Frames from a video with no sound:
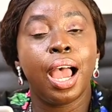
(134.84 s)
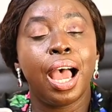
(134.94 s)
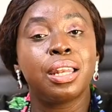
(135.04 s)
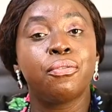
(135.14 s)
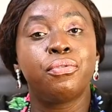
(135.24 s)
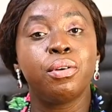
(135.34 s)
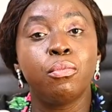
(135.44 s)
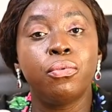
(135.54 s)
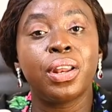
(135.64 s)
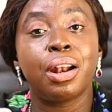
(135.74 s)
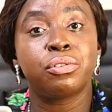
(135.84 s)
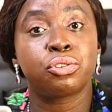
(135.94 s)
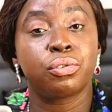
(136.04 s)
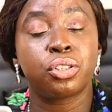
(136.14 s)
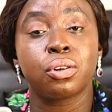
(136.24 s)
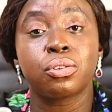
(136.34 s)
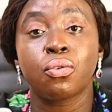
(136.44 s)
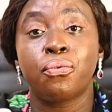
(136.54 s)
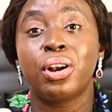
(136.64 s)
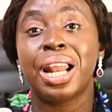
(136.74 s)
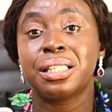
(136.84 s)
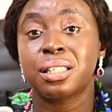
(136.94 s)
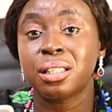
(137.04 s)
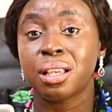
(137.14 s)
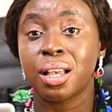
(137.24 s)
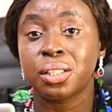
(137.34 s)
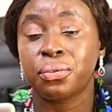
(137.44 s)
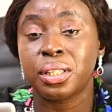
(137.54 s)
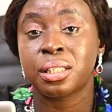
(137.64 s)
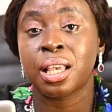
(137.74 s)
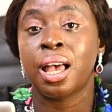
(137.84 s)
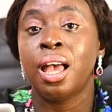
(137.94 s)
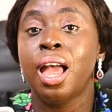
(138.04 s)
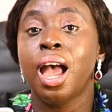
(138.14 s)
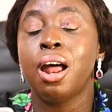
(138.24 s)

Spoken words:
and they've removed that restriction. So for 96 hours visa